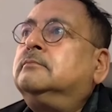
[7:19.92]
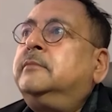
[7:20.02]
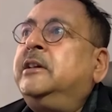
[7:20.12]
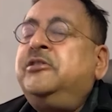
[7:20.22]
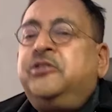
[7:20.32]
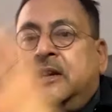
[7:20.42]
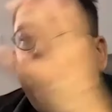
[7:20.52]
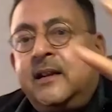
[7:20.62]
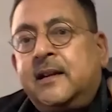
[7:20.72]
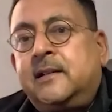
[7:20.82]

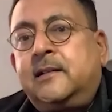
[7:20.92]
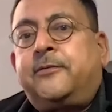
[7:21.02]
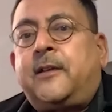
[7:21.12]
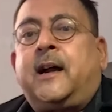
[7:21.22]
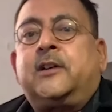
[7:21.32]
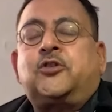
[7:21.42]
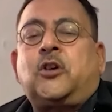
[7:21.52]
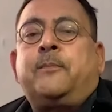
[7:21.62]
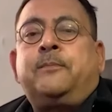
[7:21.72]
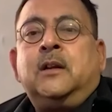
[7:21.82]
engineered flower
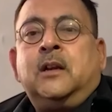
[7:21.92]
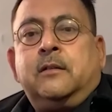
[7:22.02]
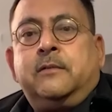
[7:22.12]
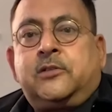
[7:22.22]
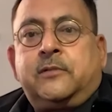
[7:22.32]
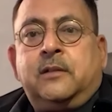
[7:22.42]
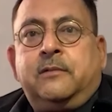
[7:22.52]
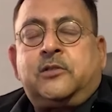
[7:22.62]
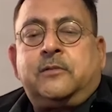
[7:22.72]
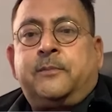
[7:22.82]
shop, which will,
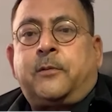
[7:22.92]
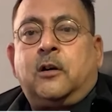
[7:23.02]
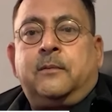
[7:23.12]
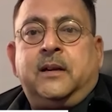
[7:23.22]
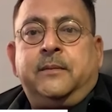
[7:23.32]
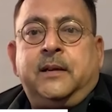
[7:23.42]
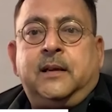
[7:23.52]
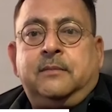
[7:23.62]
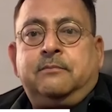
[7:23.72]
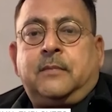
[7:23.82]
which will probably be,
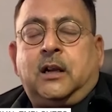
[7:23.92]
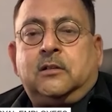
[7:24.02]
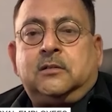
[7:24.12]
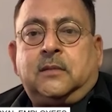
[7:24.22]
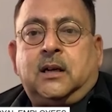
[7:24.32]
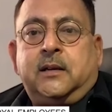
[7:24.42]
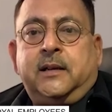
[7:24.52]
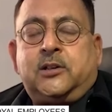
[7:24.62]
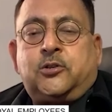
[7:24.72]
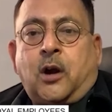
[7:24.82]
you know, uh,
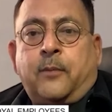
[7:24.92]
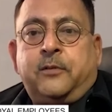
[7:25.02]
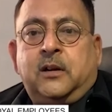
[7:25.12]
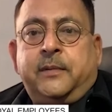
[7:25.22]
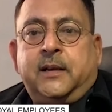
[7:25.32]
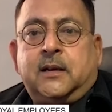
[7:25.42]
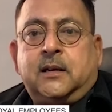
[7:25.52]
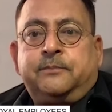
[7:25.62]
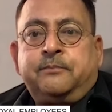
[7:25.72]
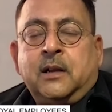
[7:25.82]
each shop will be a
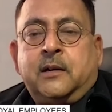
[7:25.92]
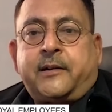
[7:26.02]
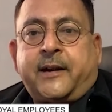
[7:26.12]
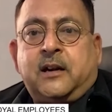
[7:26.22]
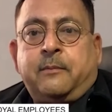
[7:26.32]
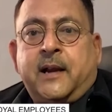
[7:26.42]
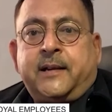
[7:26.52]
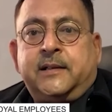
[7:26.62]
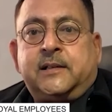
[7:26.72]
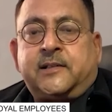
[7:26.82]
trademark
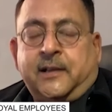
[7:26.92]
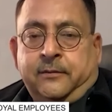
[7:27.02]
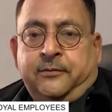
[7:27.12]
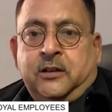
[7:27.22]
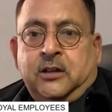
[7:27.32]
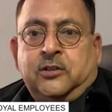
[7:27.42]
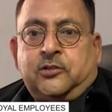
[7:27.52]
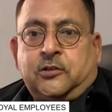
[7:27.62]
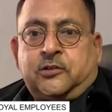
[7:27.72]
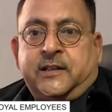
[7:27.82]
in itself.
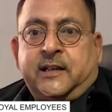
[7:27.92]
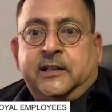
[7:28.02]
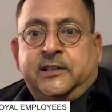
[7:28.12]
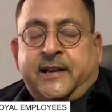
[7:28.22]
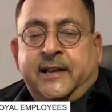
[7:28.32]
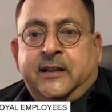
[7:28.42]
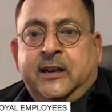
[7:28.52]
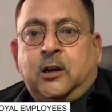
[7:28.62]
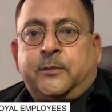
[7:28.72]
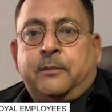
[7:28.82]
So, so that
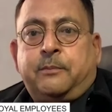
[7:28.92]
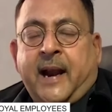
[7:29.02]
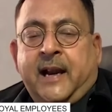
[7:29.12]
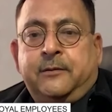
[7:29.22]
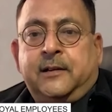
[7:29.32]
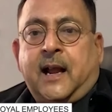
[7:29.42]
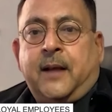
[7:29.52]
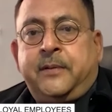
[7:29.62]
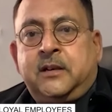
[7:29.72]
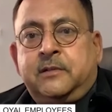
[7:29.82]
strengthening of the brand will
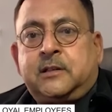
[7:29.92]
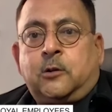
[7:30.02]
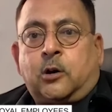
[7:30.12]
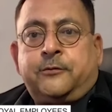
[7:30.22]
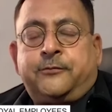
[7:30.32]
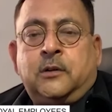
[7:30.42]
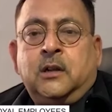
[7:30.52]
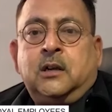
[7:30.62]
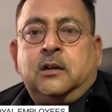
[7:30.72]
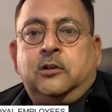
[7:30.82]
happen with a lot of
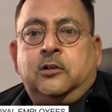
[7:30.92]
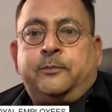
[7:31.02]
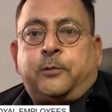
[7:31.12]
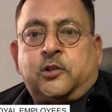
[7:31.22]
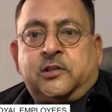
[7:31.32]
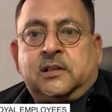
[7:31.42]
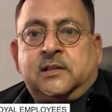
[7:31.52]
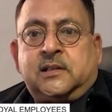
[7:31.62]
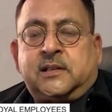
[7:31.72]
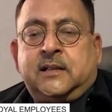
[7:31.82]
new
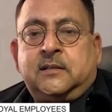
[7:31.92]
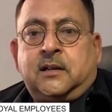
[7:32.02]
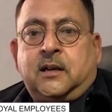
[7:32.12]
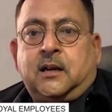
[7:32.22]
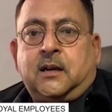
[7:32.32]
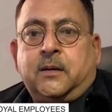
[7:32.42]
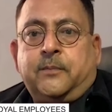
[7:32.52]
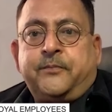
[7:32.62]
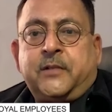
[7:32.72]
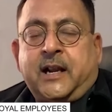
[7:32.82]
processes and uh,
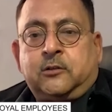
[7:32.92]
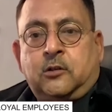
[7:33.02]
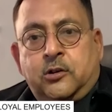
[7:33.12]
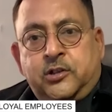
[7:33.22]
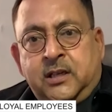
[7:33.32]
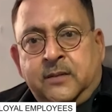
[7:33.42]
technology.